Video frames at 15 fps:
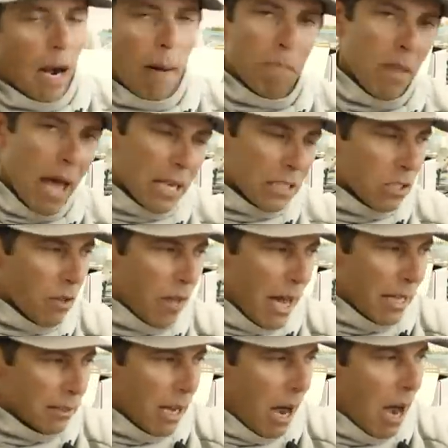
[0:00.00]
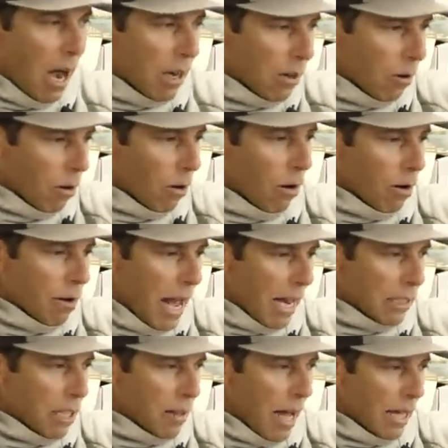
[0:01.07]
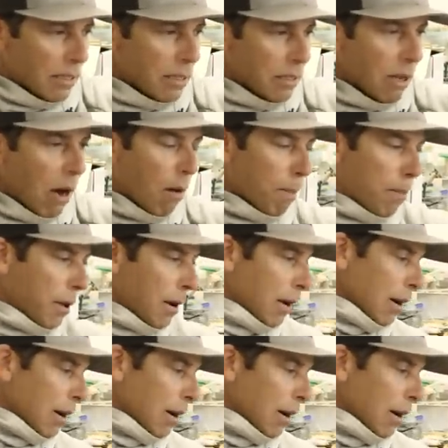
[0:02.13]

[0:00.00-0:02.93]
I'm next to that dock, or next to that stump,